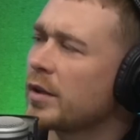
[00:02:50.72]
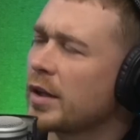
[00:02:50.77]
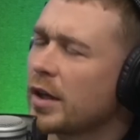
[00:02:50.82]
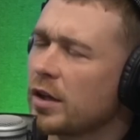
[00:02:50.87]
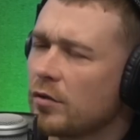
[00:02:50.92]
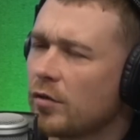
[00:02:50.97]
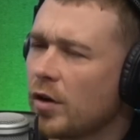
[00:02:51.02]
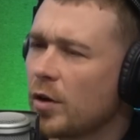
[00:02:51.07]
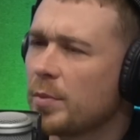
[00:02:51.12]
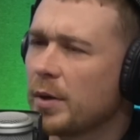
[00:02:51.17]
That
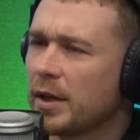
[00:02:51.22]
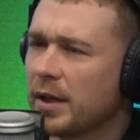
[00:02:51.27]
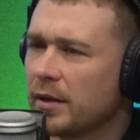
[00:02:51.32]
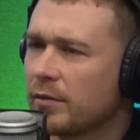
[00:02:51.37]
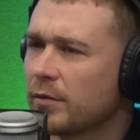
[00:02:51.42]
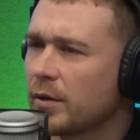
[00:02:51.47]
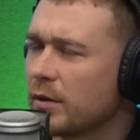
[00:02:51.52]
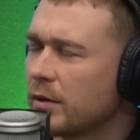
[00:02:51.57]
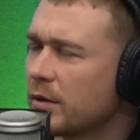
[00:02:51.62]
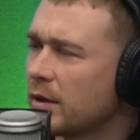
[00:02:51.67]
Europa
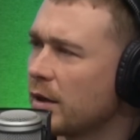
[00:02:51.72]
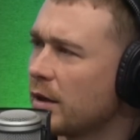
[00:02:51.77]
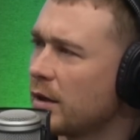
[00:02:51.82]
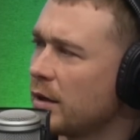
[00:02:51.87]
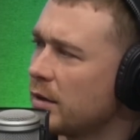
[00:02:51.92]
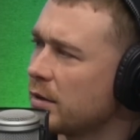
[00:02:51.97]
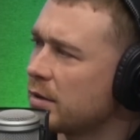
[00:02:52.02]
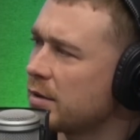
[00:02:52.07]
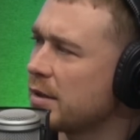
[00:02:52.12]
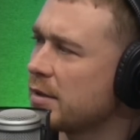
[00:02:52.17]
League with
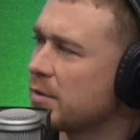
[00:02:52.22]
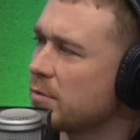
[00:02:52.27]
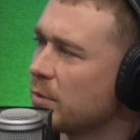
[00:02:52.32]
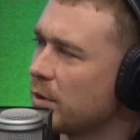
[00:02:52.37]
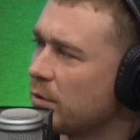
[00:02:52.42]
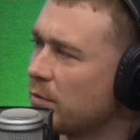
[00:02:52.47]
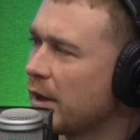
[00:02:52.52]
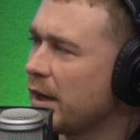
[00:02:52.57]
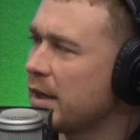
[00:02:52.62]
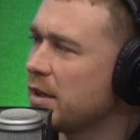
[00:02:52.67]
the season
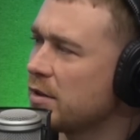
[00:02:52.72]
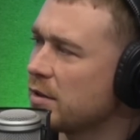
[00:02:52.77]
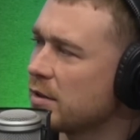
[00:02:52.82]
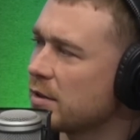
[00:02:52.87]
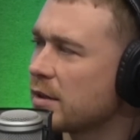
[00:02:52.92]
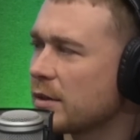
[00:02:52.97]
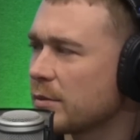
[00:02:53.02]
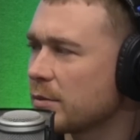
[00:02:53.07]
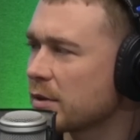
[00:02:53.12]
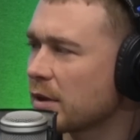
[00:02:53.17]
with Rangers.
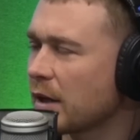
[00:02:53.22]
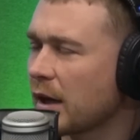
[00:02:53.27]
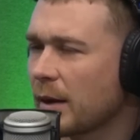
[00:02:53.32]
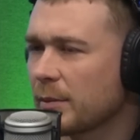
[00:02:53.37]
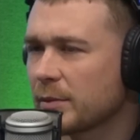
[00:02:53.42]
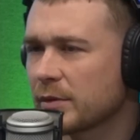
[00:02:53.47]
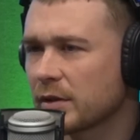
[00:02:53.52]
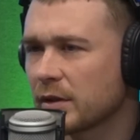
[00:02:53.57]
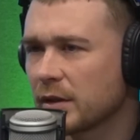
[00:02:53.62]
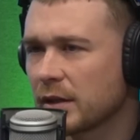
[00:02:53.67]
He was
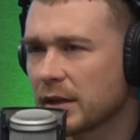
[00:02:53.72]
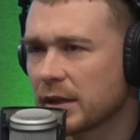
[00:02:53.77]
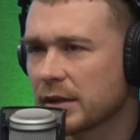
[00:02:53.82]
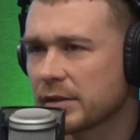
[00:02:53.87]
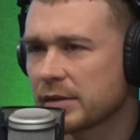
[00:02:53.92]
absolutely